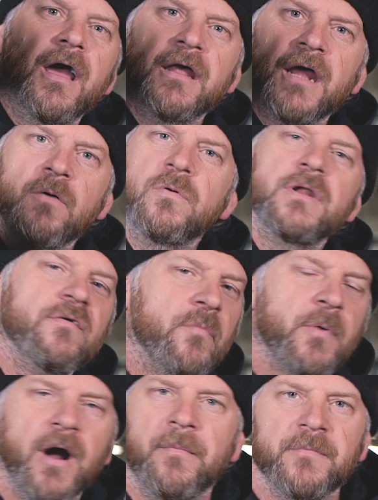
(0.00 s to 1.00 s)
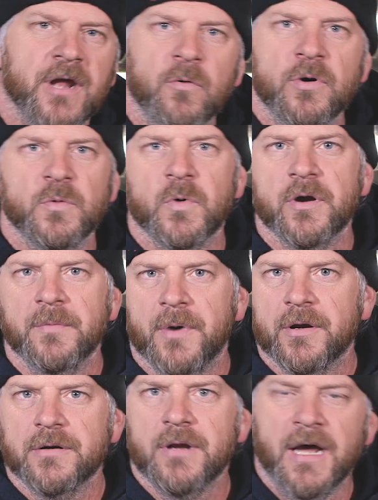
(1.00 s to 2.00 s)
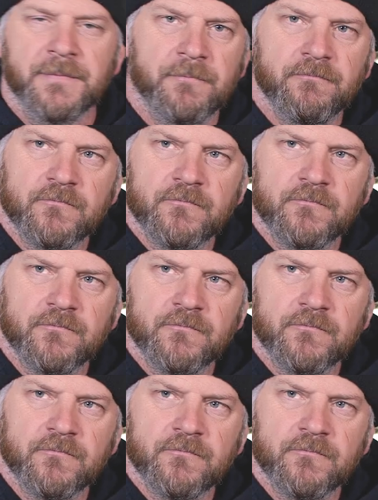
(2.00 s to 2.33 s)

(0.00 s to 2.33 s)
And I wouldn't have a problem and I wouldn't worry about it.